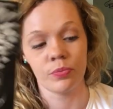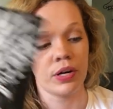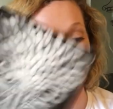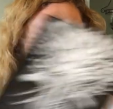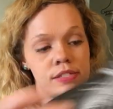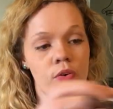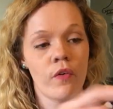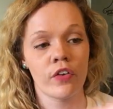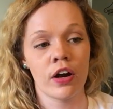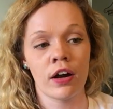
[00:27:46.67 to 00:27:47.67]
When it's
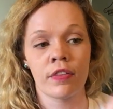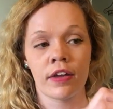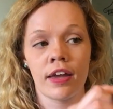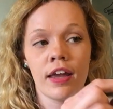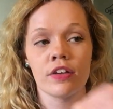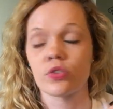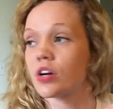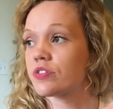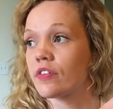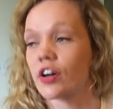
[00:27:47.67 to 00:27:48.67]
over the King of
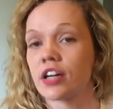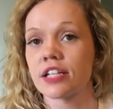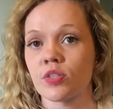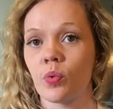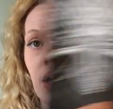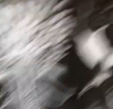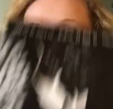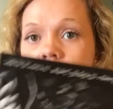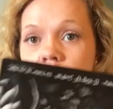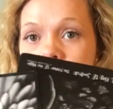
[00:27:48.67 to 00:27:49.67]
Swords reverse, that's what
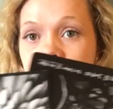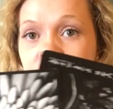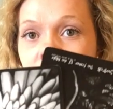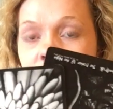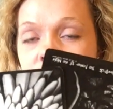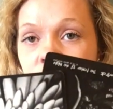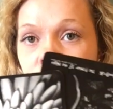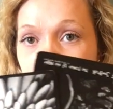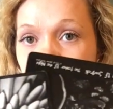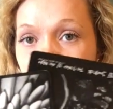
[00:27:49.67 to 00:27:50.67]
led them to be nasty, or